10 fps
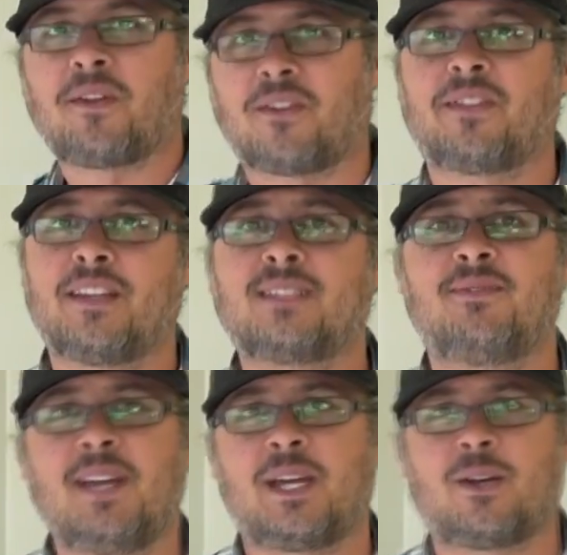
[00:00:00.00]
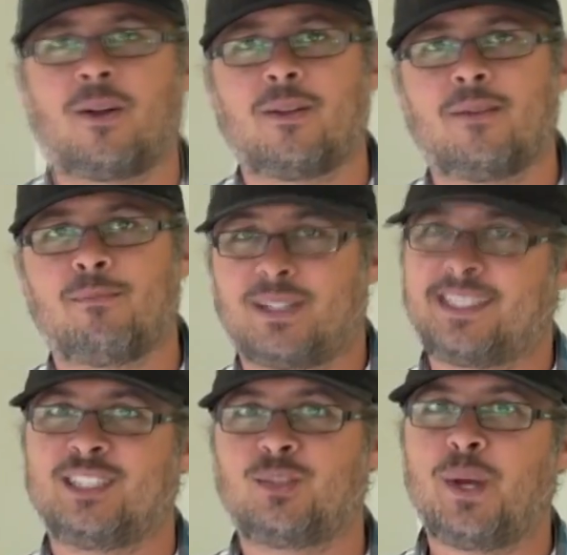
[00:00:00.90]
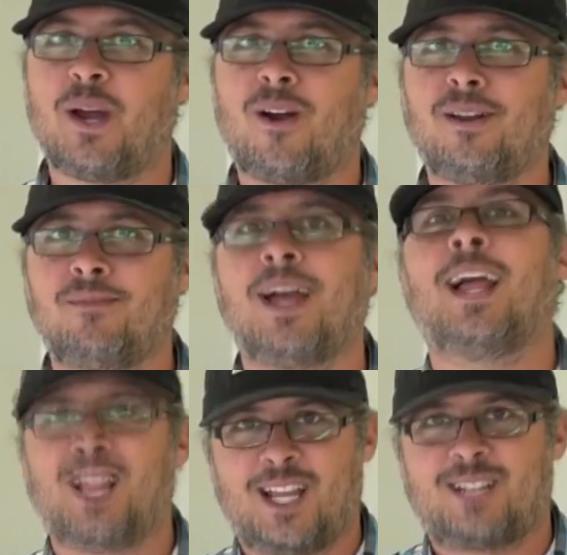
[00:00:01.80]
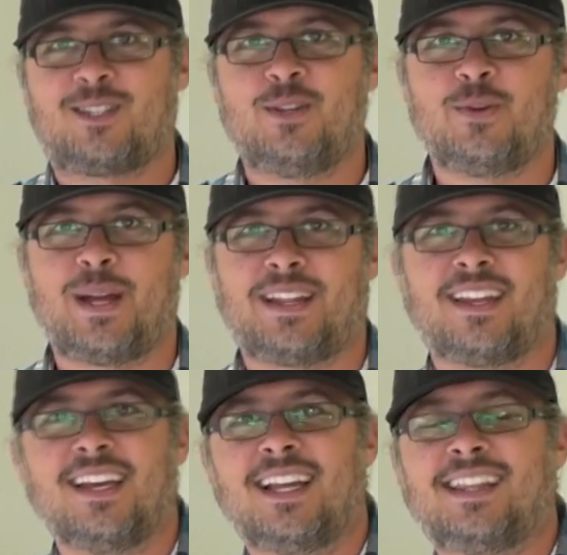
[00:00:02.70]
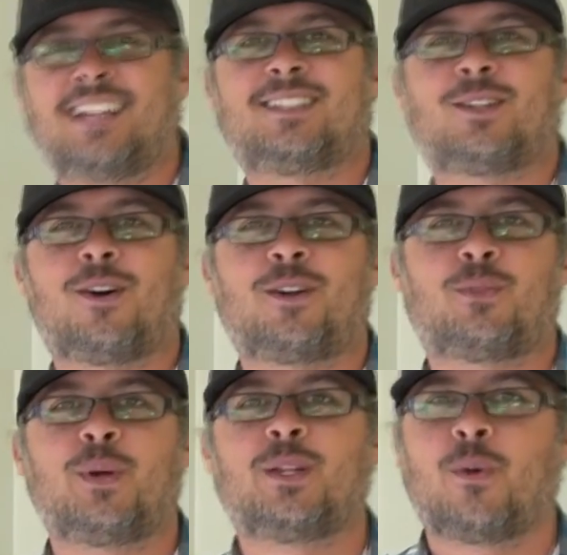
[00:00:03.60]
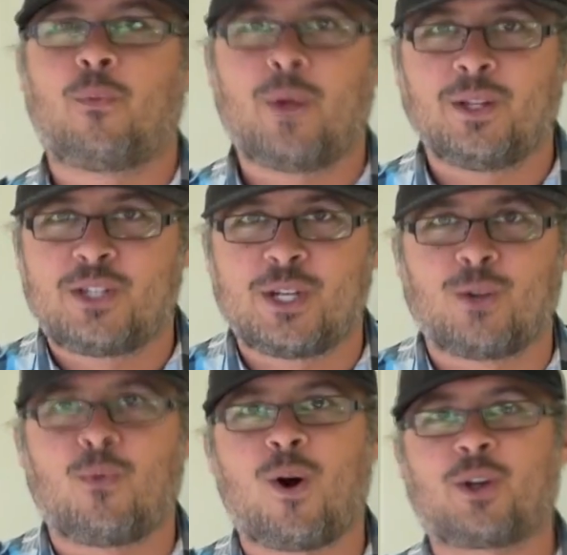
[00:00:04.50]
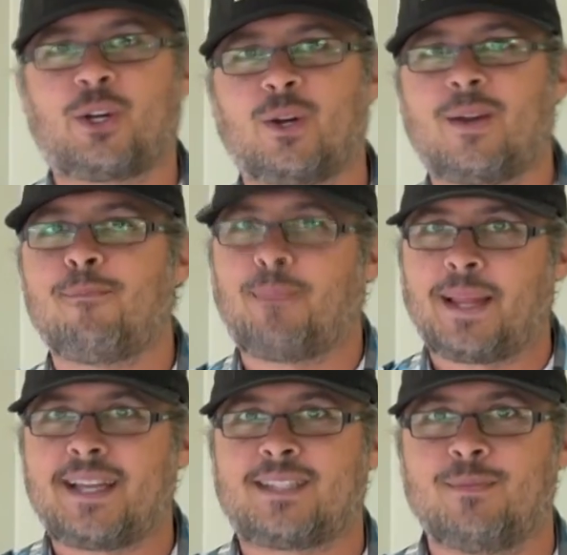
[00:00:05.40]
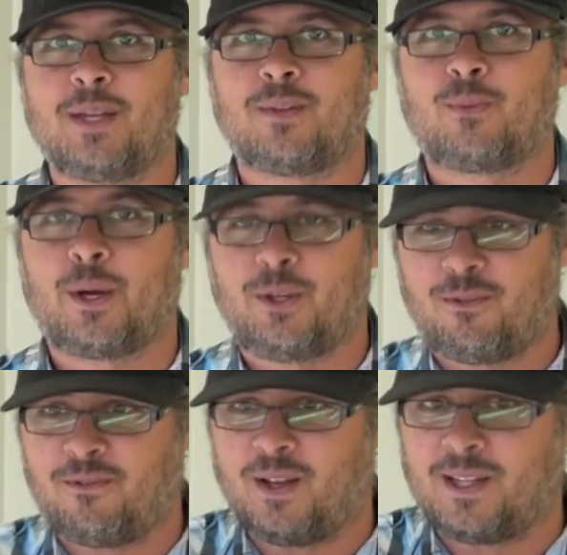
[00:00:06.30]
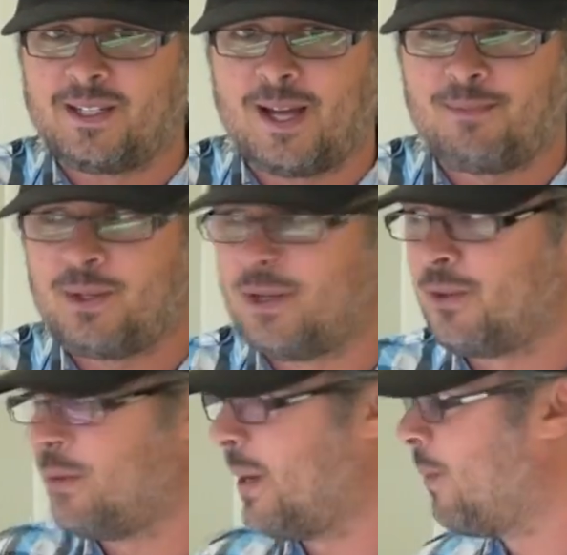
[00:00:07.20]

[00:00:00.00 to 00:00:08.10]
on this vehicle. But since we are, let's do it. Let's start with the windshield washer emplacement, where you fill it up, you know, during